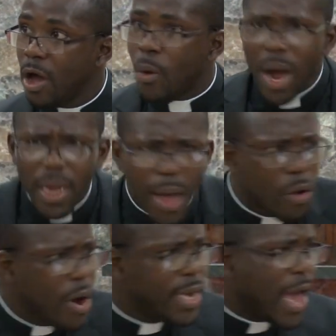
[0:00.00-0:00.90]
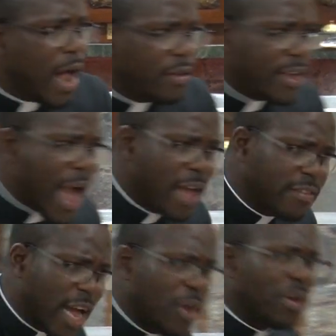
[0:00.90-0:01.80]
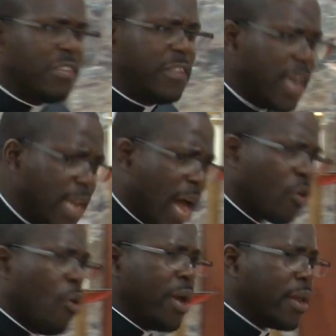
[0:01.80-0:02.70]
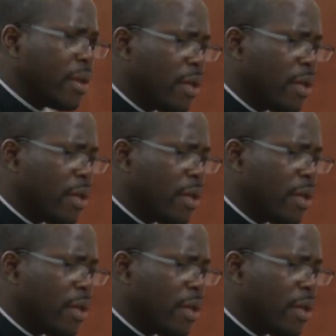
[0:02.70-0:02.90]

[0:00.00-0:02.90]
When they were going, they held their hands and they were singing and going.